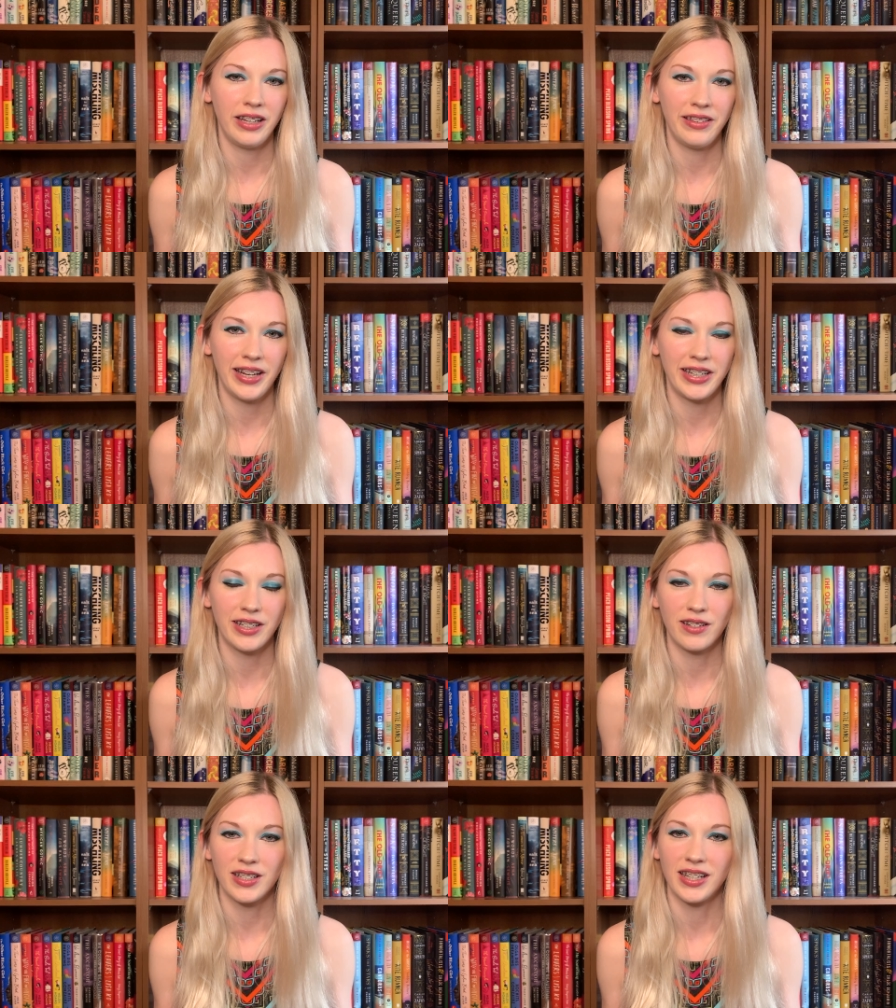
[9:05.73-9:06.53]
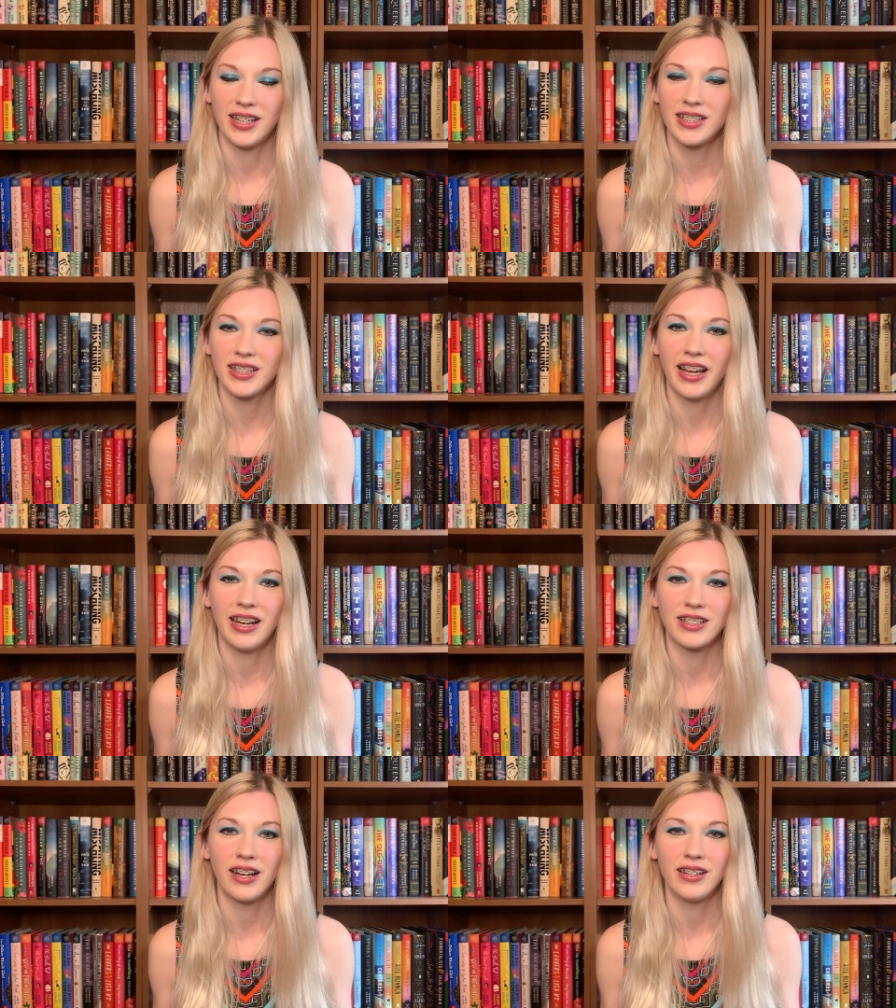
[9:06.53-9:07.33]
in the 1800s it is, and
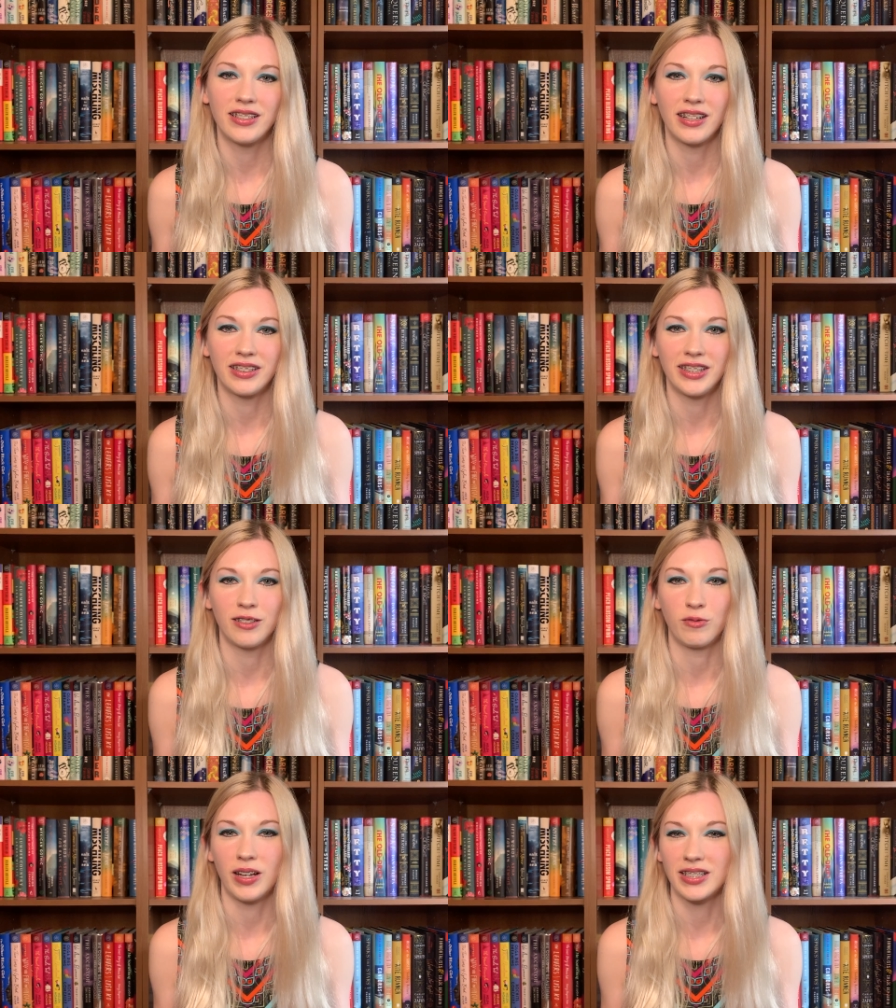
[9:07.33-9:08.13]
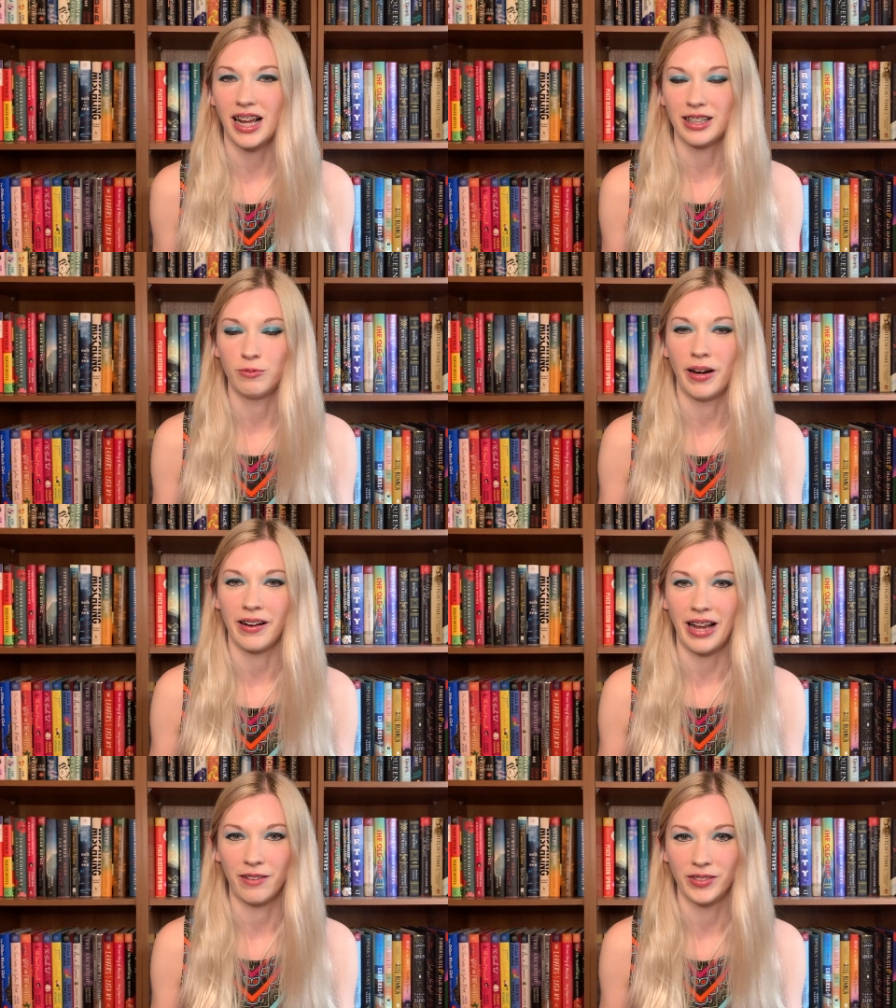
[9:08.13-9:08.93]
it's not entirely clear exactly where
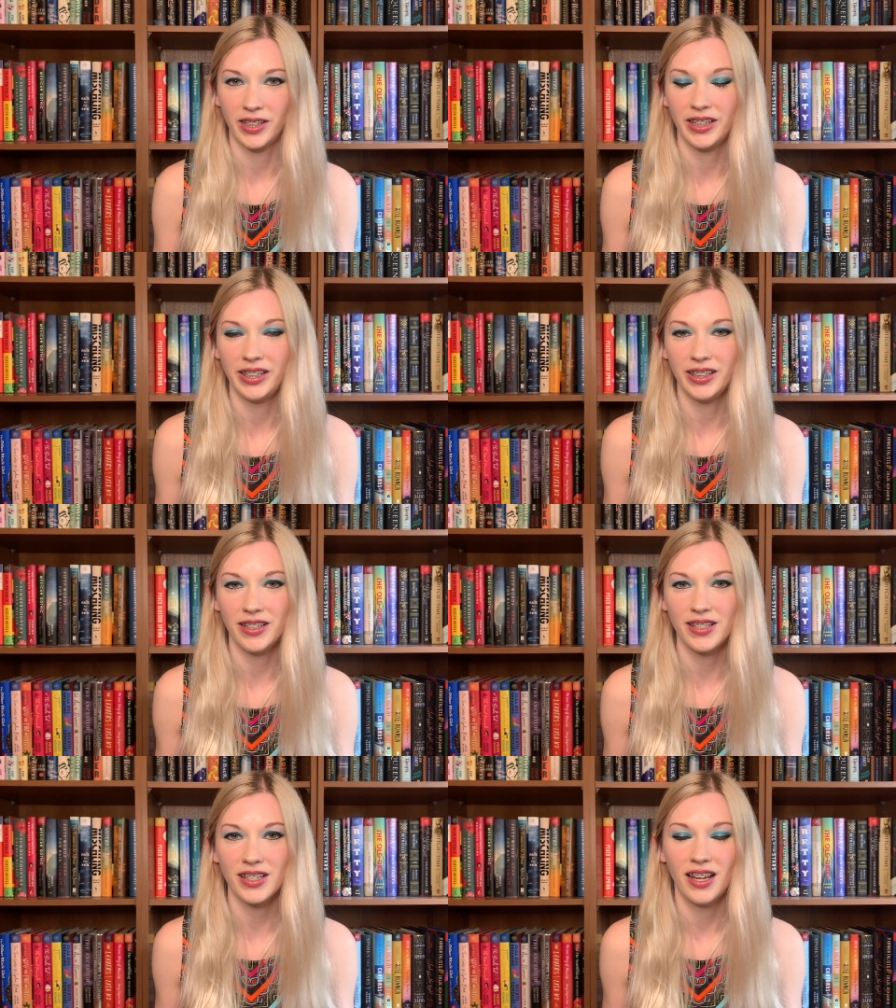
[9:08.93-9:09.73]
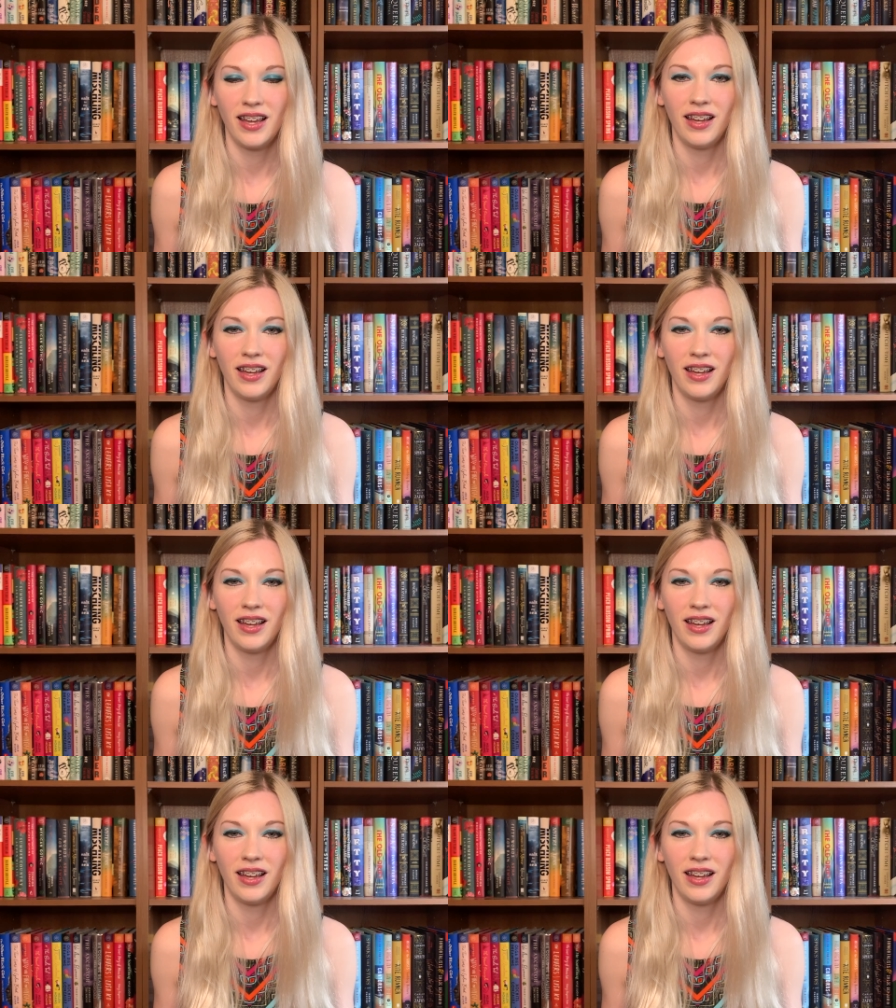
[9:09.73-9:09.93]
in Africa he is.